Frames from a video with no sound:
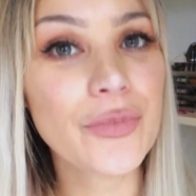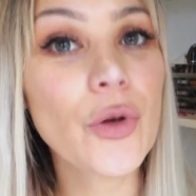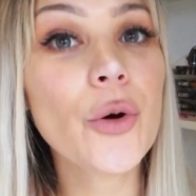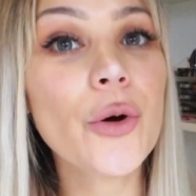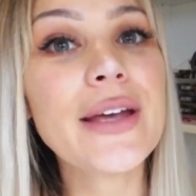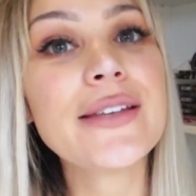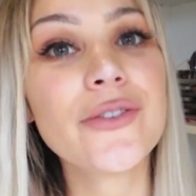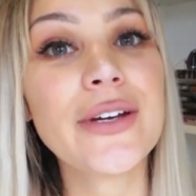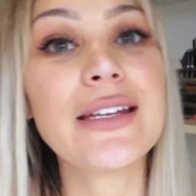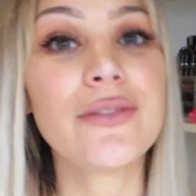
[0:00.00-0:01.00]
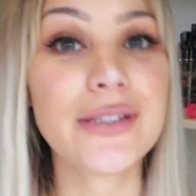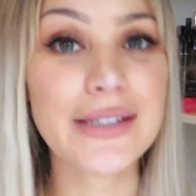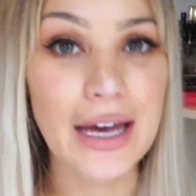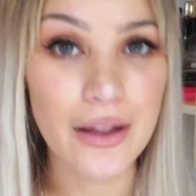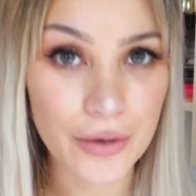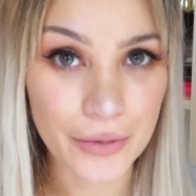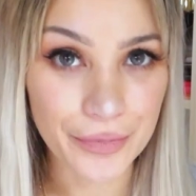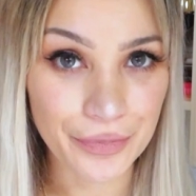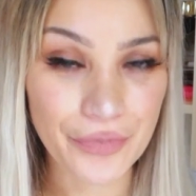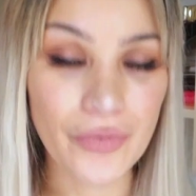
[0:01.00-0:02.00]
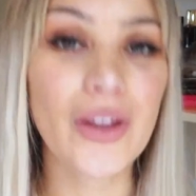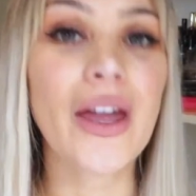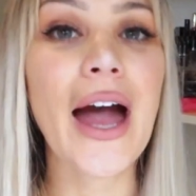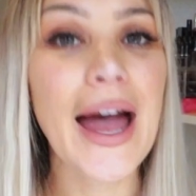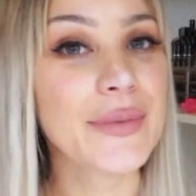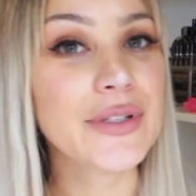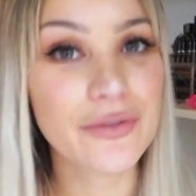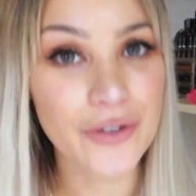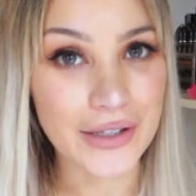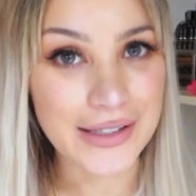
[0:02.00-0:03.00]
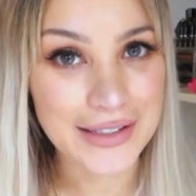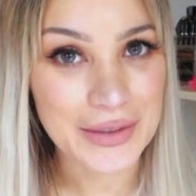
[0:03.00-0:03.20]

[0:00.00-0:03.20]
or estoy divorciado. I'm divorced.